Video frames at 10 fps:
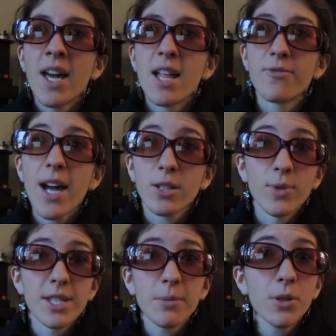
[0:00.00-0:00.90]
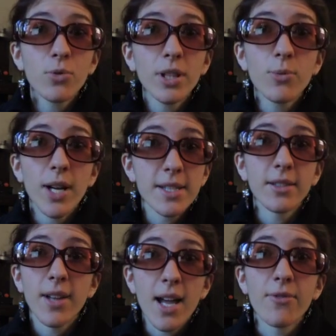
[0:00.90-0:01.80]
In fact, when someone really wants
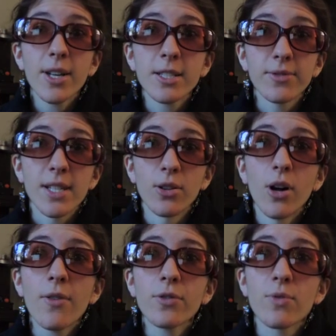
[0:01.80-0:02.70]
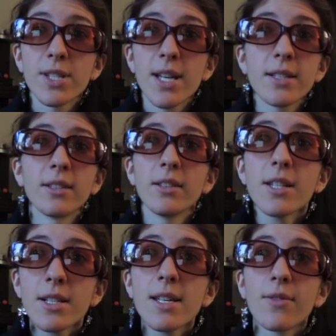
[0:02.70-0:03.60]
to lie effectively, they'll often recite a
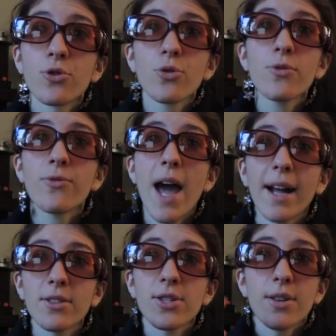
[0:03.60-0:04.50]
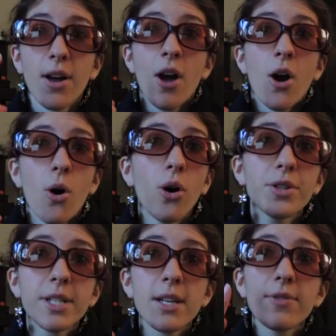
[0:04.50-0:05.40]
litany of true facts,
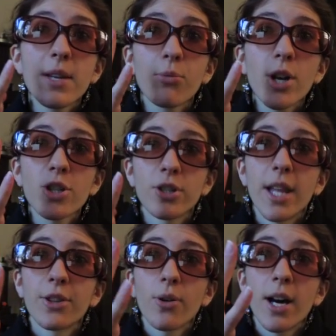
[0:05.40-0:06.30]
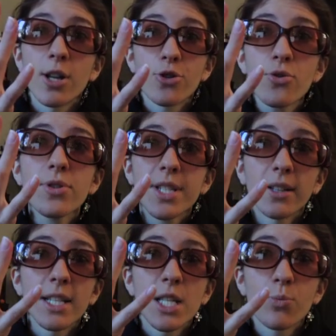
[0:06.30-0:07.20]
all to give the impression that they're on a
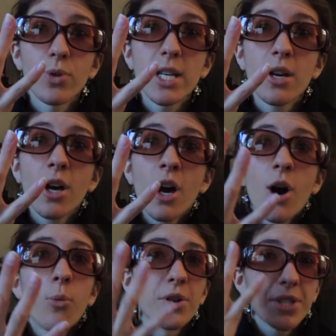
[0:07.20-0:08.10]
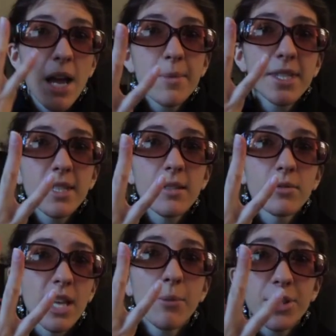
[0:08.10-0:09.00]
truth-telling spree, while
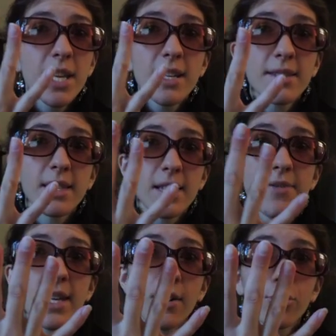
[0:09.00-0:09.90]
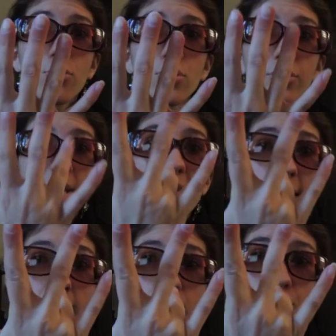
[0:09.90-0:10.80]
simultaneously leaving out a crucial
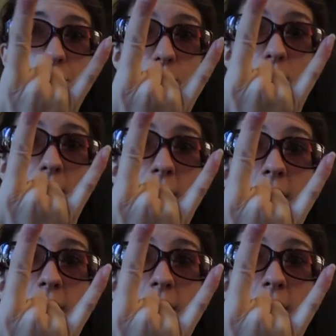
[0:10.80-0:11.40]
detail or two,